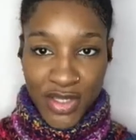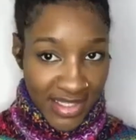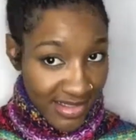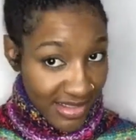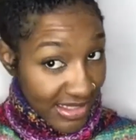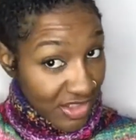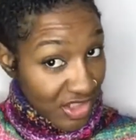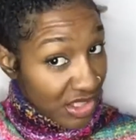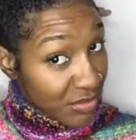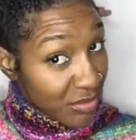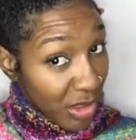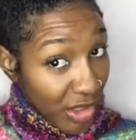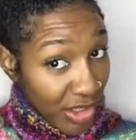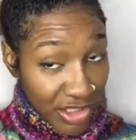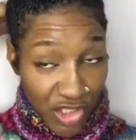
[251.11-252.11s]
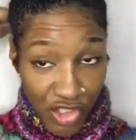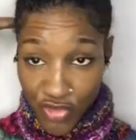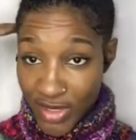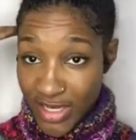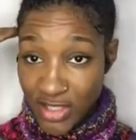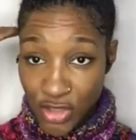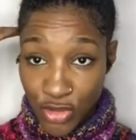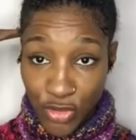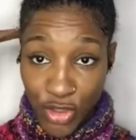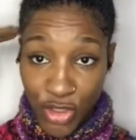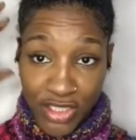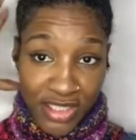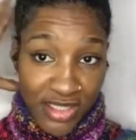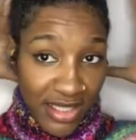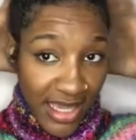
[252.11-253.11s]
is I just part straight
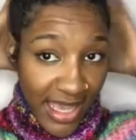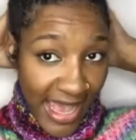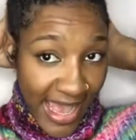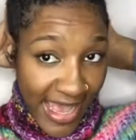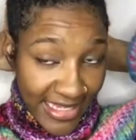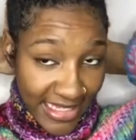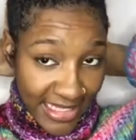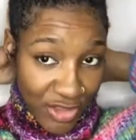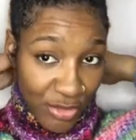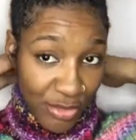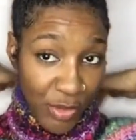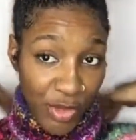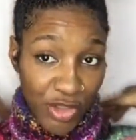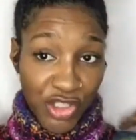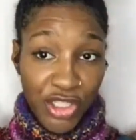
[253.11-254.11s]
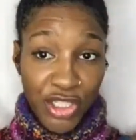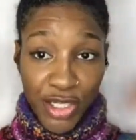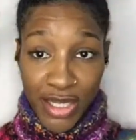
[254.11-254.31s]
across and I do my wash and go.